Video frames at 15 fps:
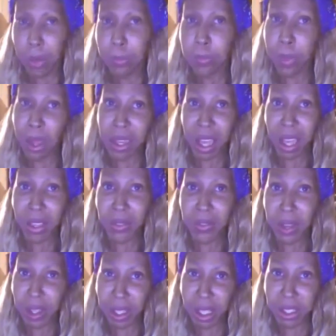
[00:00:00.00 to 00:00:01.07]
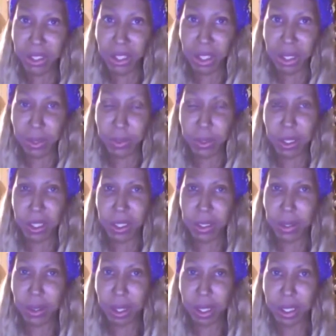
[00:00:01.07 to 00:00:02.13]
By now the foundation is really
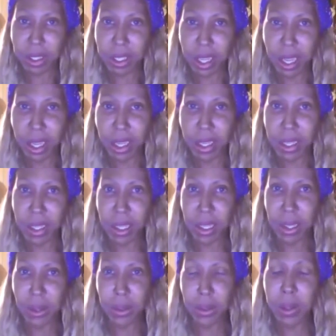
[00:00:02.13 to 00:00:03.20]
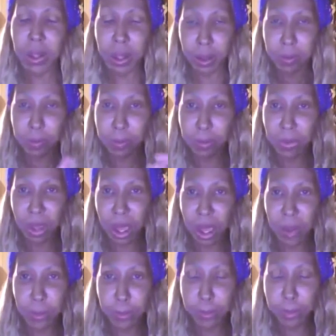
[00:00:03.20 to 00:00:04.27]
starting to set, and the
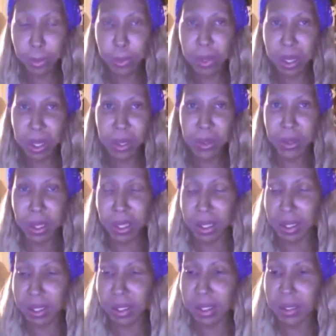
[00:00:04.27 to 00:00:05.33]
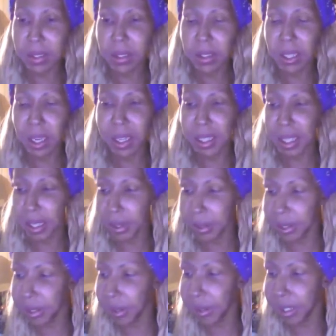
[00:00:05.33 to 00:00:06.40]
things that I did are
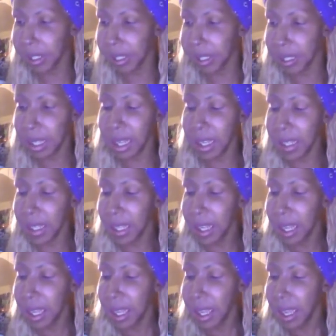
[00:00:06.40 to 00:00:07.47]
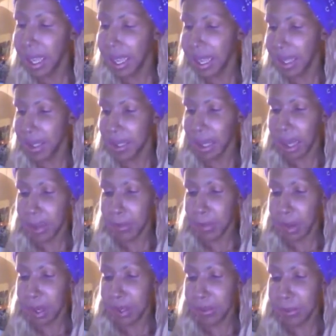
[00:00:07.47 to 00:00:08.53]
starting to set, and I'm
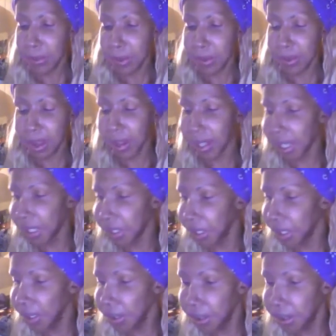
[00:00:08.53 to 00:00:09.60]
ready for foundation.